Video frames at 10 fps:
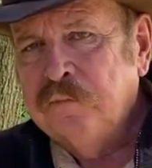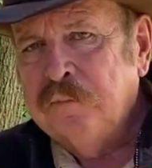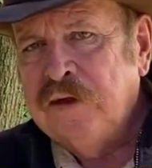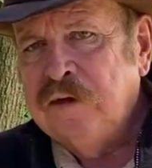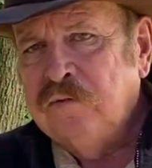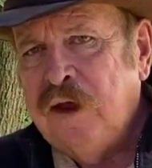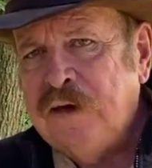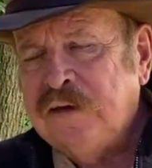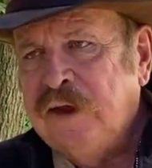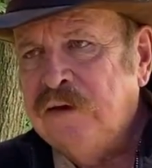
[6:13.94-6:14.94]
being
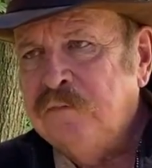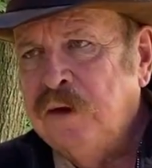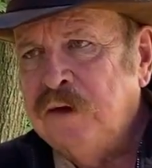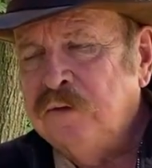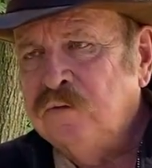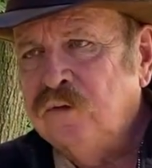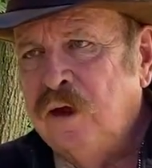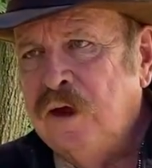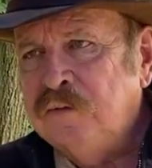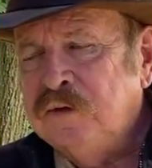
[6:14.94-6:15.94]
eradicated by other
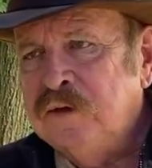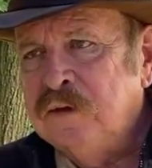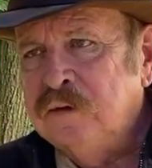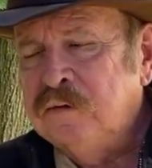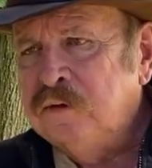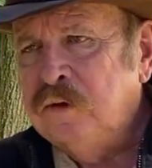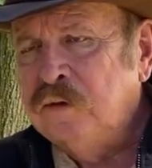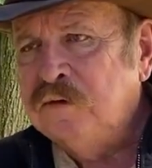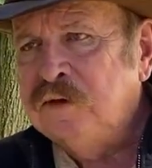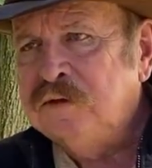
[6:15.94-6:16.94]
tribes until they don't
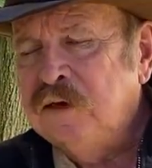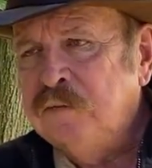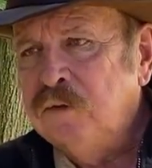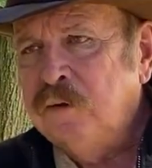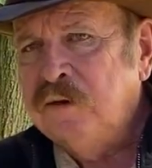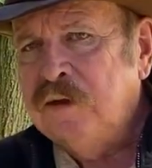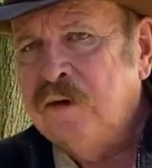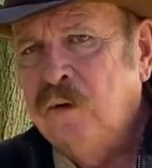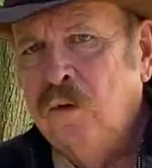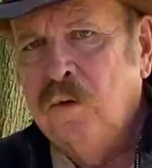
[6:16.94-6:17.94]
exist anymore. I mean,
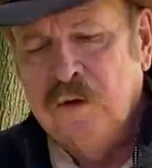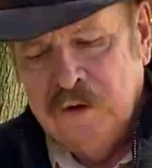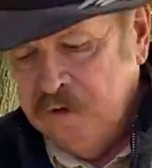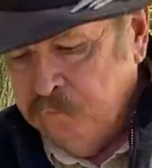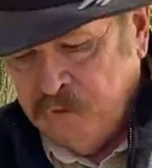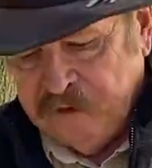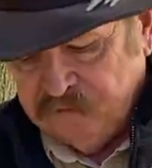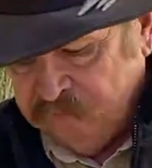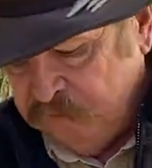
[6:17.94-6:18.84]
that whole branch of